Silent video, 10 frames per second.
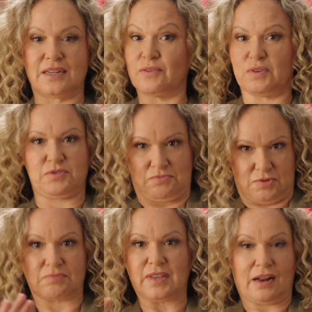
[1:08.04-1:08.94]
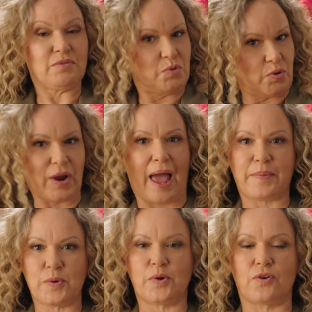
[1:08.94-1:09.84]
and it was, you know, we were
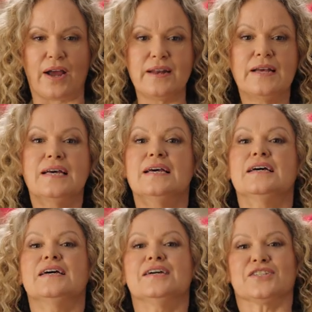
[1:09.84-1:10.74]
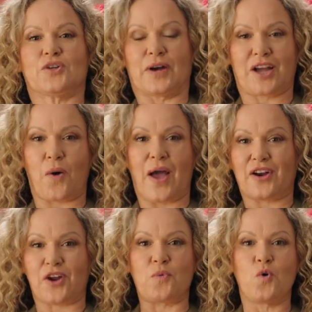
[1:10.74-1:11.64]
happy, we were great. So I go out
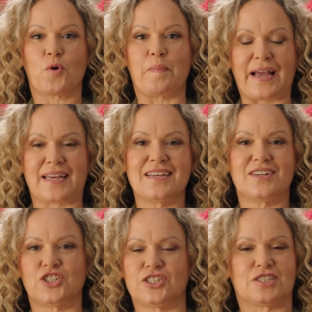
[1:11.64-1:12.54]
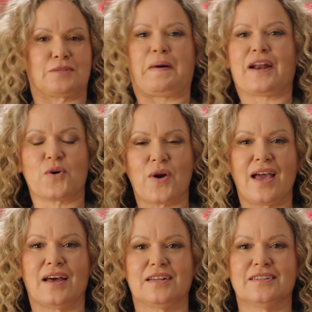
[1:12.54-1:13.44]
and I walk back in, and she spun
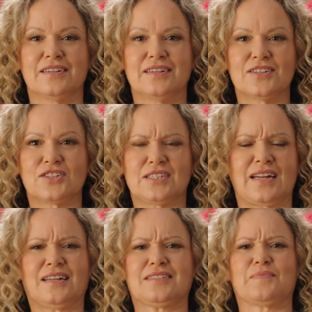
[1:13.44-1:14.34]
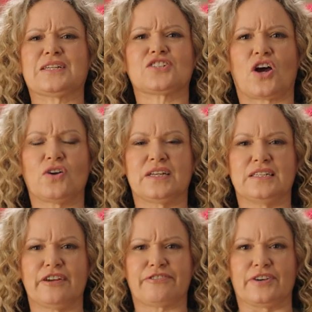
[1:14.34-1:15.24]
around, and she'd done something totally
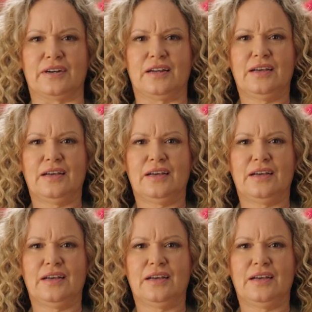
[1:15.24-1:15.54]
different.